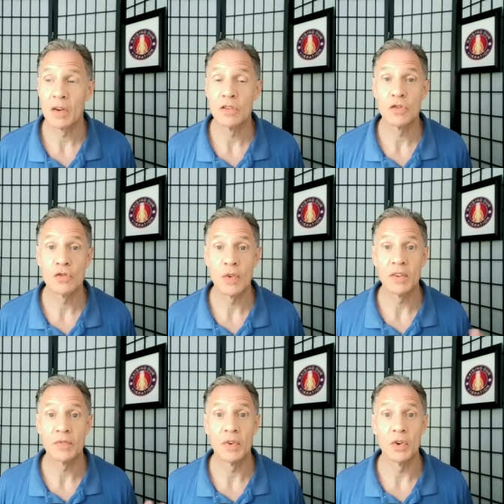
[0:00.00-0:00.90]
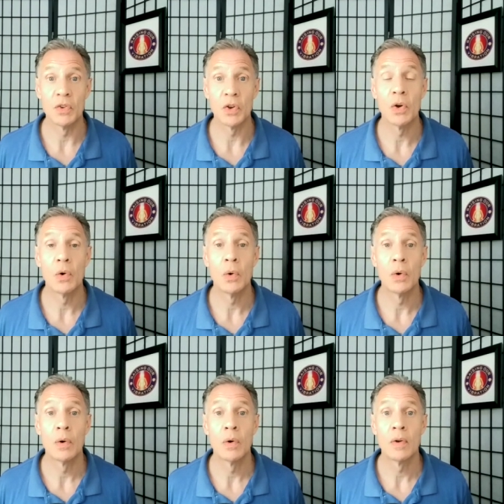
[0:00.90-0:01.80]
stress-filled
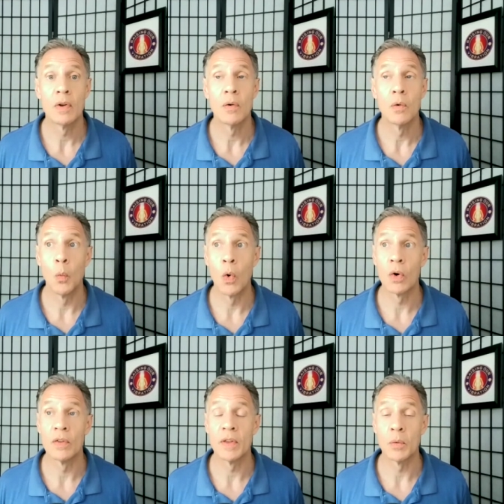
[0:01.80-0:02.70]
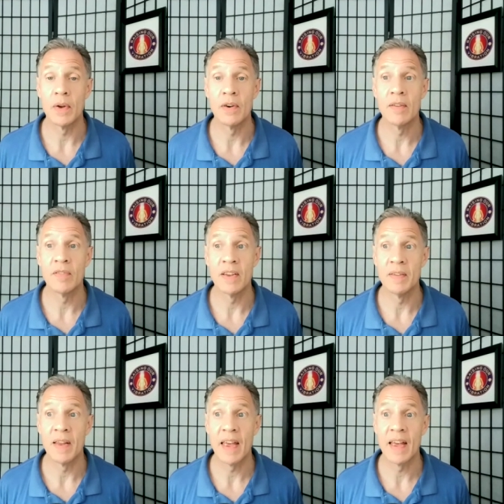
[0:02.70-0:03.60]
world that we live
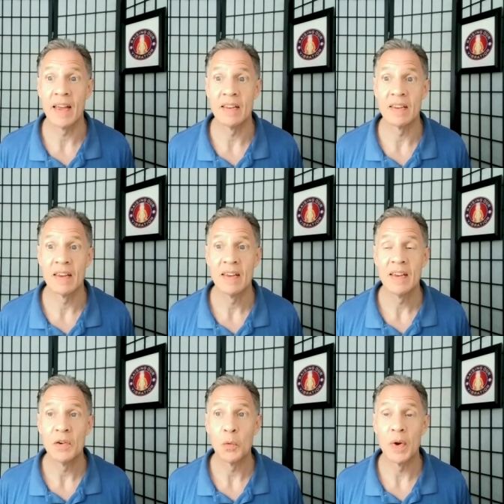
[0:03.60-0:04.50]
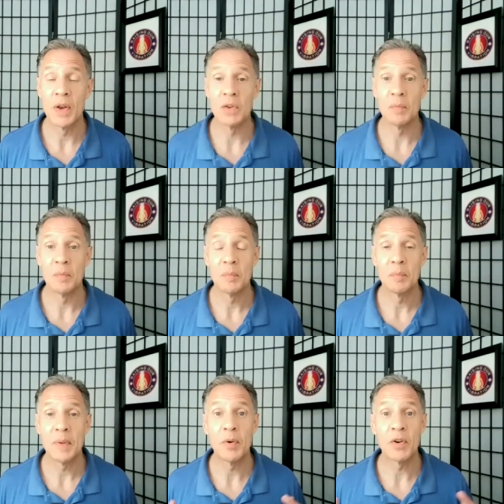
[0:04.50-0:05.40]
in. And when
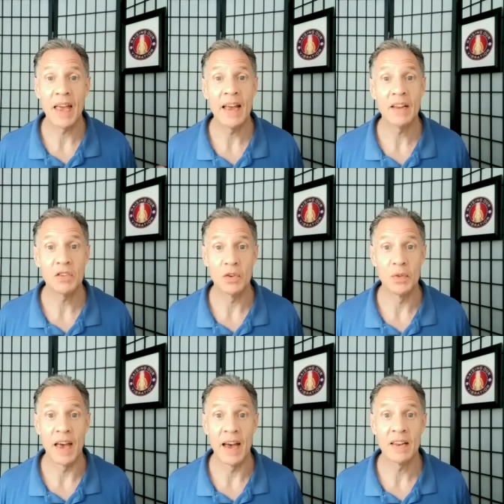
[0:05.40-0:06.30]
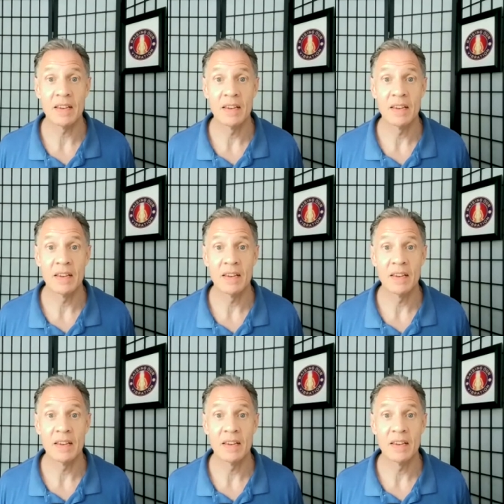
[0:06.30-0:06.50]
people can't do that,